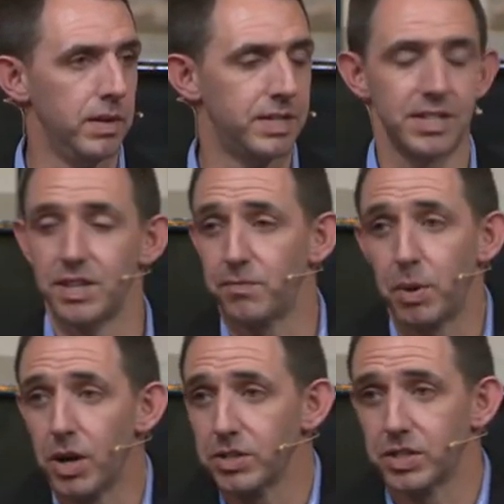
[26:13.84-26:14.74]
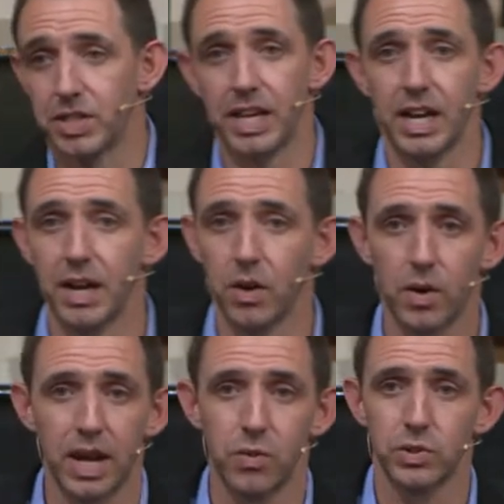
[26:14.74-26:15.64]
It's as if Paul's just saying, hey,
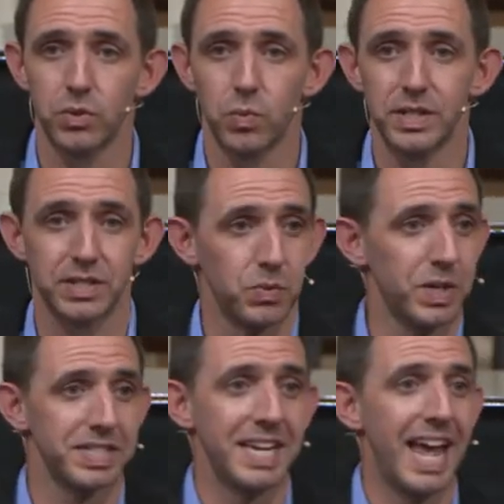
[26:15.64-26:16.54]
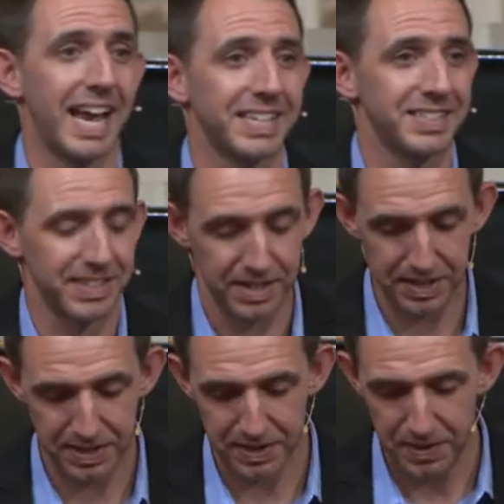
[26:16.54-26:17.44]
okay, so what's, what's next?
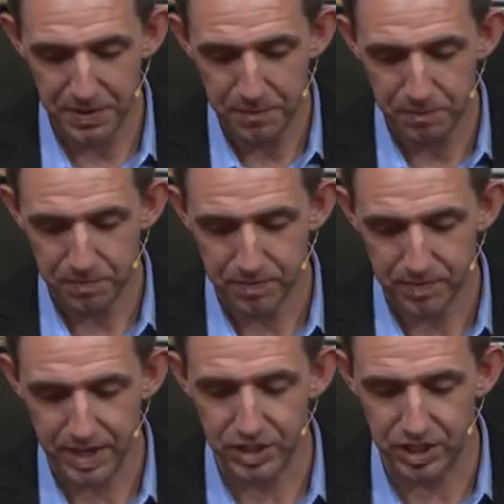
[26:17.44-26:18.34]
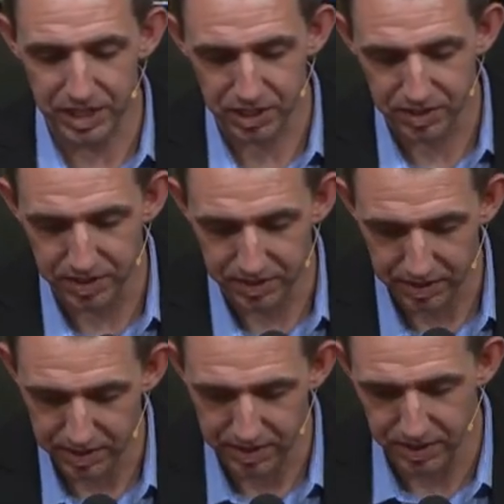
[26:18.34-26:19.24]
And Jesus,
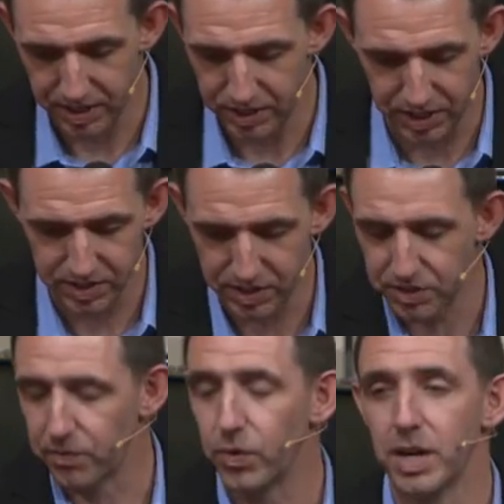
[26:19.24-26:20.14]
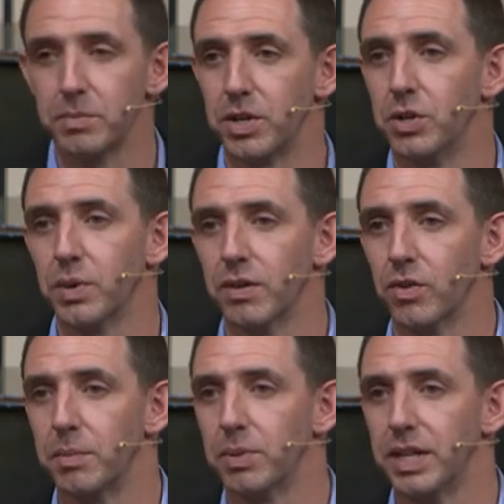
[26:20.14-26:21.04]
does, just, Jesus doesn't free him to do
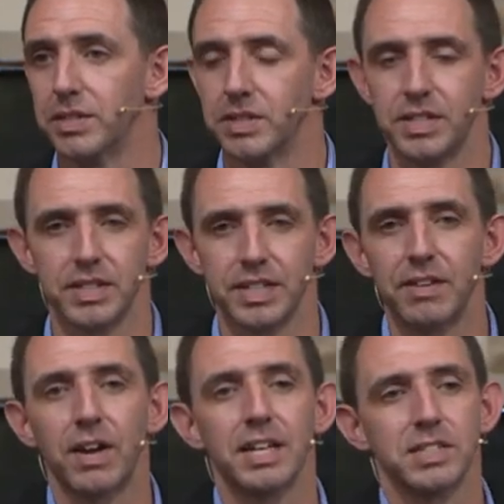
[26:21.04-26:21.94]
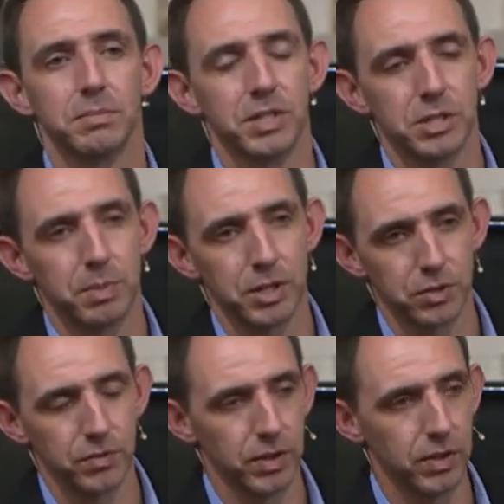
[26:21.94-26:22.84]
whatever he pleases. He says, I've got something
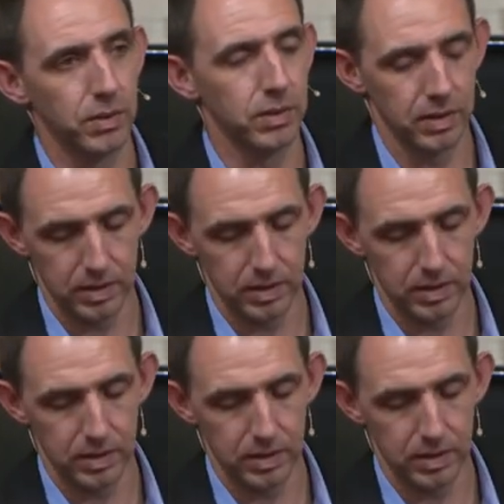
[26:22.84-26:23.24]
special for you.